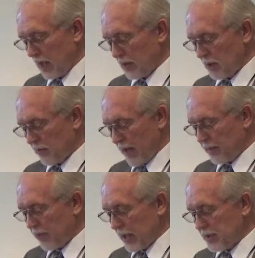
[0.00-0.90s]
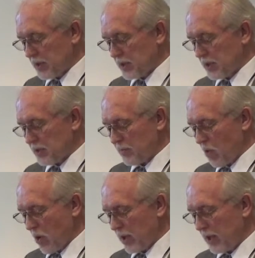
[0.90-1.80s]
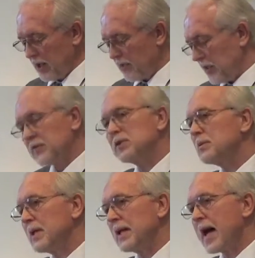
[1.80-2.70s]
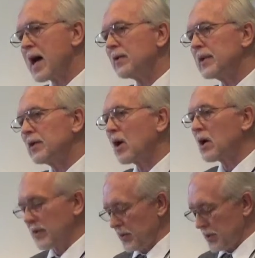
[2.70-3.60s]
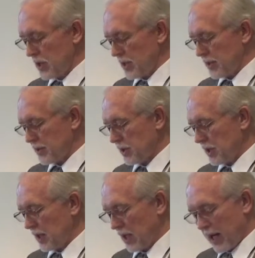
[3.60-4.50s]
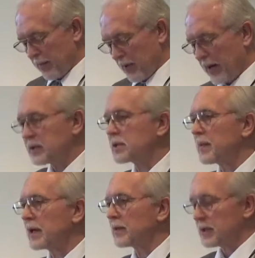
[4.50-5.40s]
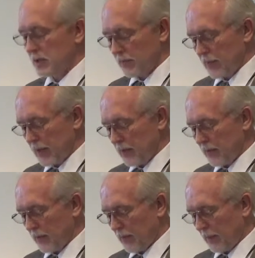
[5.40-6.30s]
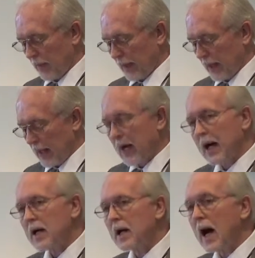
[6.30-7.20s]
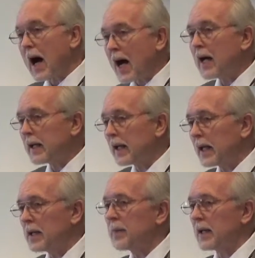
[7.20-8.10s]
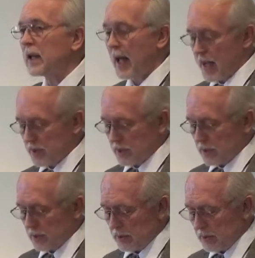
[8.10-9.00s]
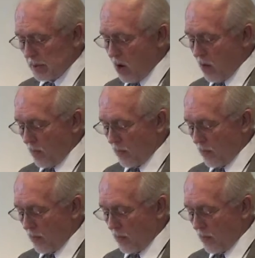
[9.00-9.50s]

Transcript: The divine presence is more vivid to me now than all those years I practiced my Christian faith. I am at last home.